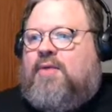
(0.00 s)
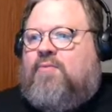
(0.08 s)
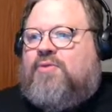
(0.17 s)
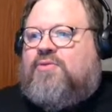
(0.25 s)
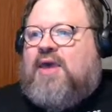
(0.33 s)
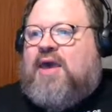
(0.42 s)

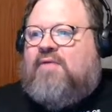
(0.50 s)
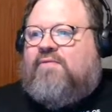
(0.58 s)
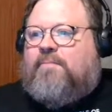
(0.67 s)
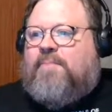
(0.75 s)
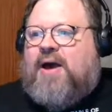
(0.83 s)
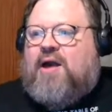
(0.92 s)
It was kind
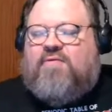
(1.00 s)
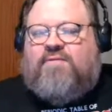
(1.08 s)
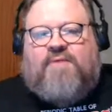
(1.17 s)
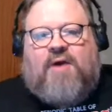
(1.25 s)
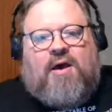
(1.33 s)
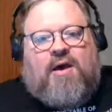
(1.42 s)
of
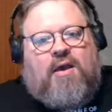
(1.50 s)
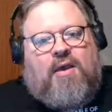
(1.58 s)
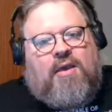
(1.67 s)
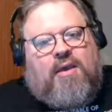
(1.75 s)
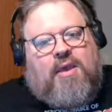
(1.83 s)
apocrypha,